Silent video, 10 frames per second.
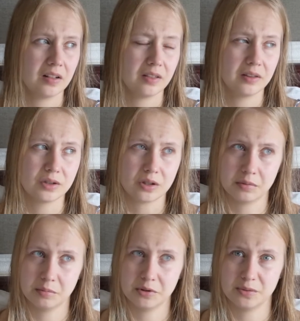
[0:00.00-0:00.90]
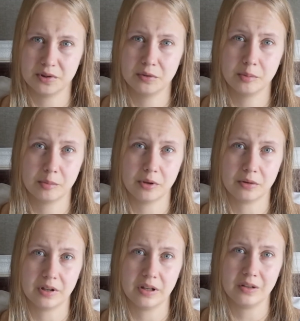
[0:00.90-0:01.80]
the German part was super
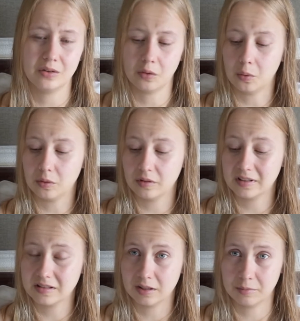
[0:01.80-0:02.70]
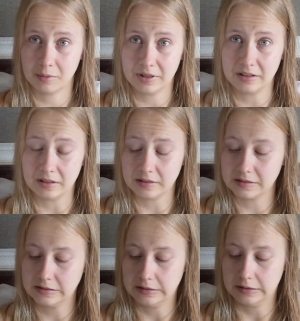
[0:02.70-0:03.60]
blurry, so this time I made a
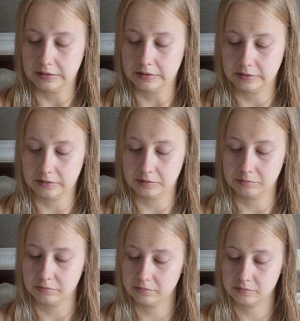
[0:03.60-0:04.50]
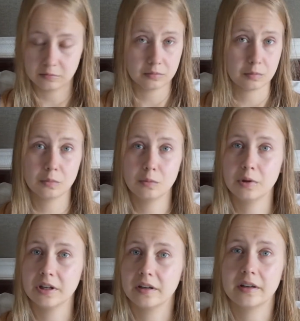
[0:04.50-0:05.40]
list and
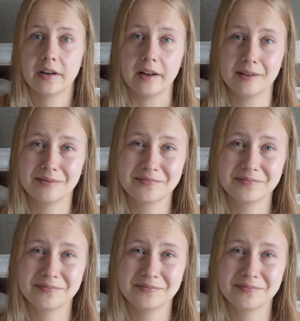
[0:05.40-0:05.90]
we're here again.